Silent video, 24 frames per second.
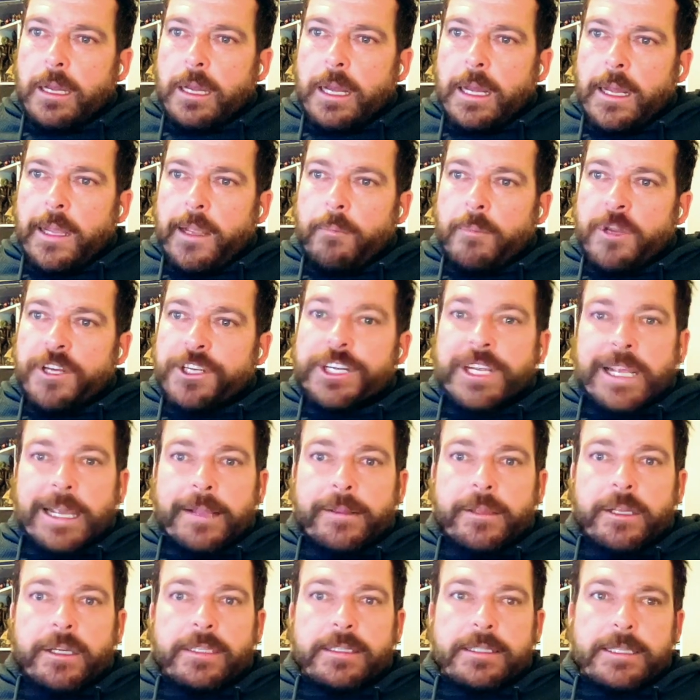am a chair
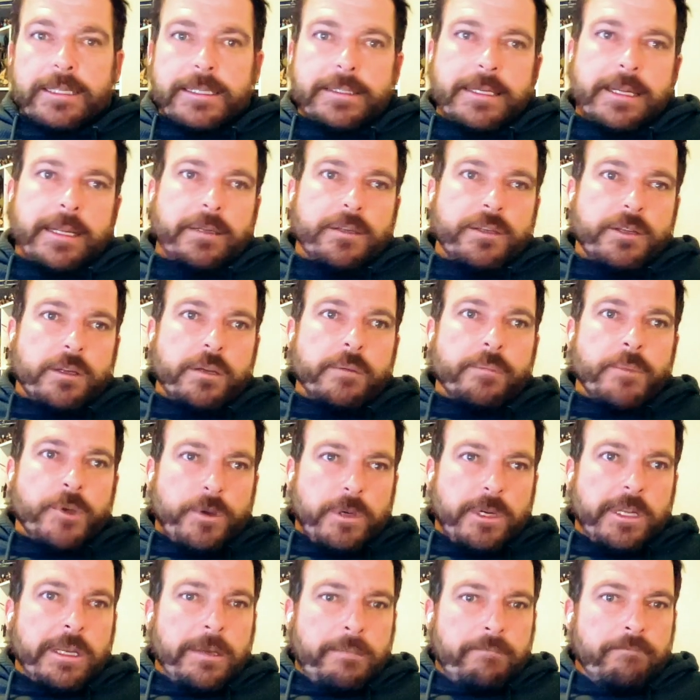that is listening to
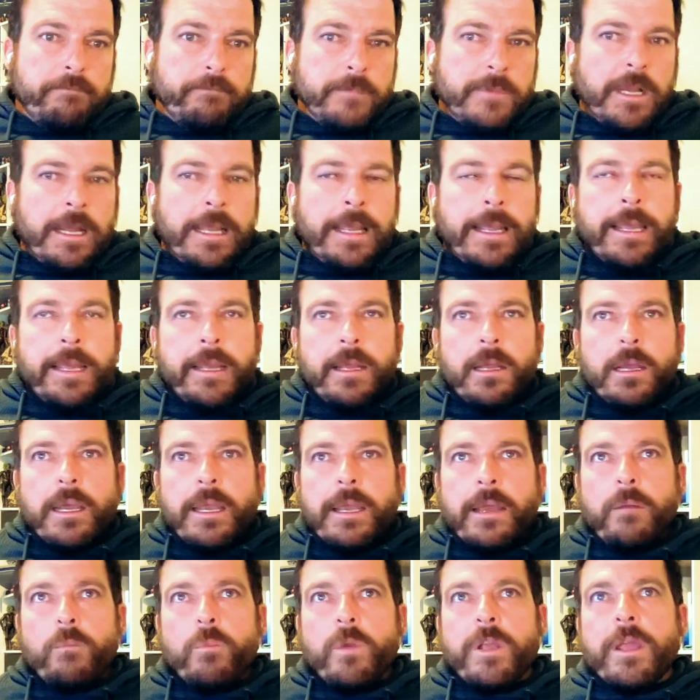community,
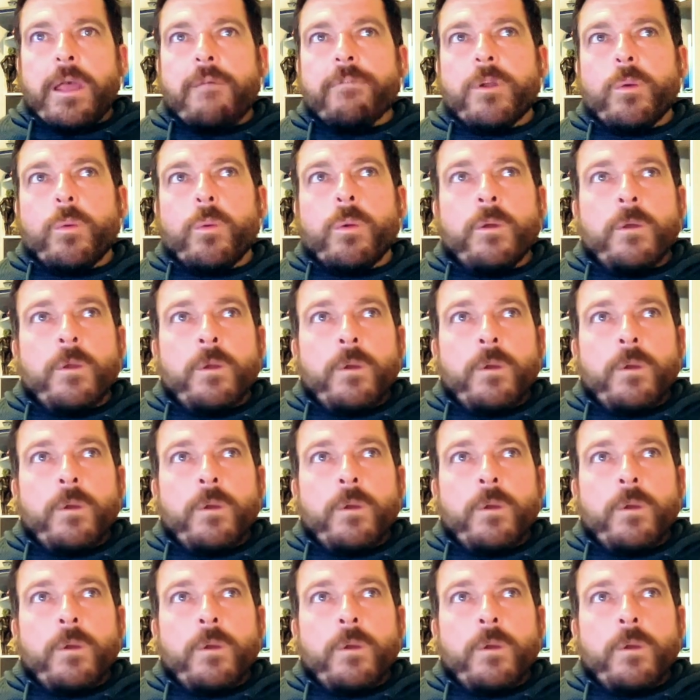and we have a